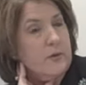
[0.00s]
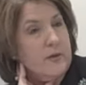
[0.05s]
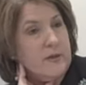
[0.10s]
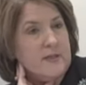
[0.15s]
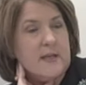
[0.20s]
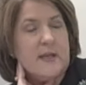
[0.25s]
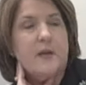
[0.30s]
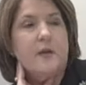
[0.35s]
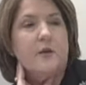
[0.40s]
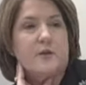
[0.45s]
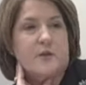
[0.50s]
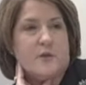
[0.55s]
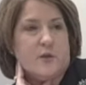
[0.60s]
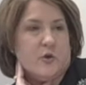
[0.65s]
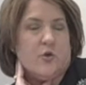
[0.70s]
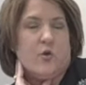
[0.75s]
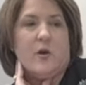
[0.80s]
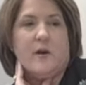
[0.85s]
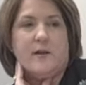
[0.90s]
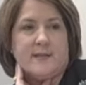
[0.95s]
continues to
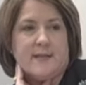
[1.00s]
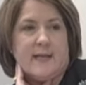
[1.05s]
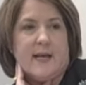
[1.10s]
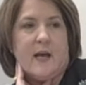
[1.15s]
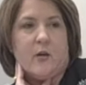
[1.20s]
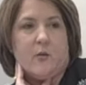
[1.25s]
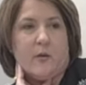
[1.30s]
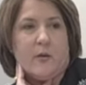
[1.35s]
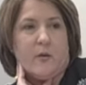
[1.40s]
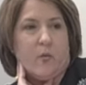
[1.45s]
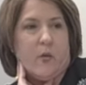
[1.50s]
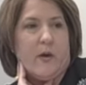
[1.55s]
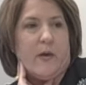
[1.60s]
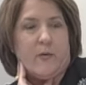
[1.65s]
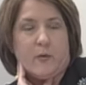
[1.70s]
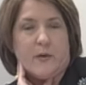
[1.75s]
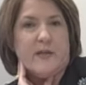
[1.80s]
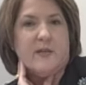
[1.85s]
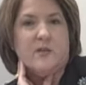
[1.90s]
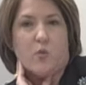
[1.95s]
draw a salary
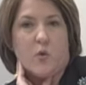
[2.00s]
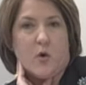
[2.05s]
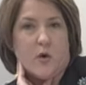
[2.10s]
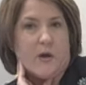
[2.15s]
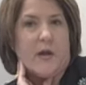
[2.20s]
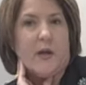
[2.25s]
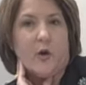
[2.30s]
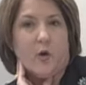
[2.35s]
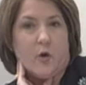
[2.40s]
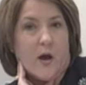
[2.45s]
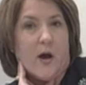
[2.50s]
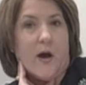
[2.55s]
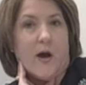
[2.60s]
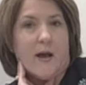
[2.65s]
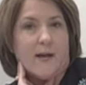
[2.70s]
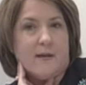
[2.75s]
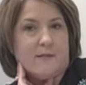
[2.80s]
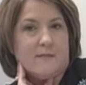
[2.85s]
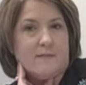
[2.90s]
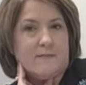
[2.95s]
whether he's working or
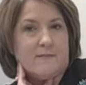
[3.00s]
not.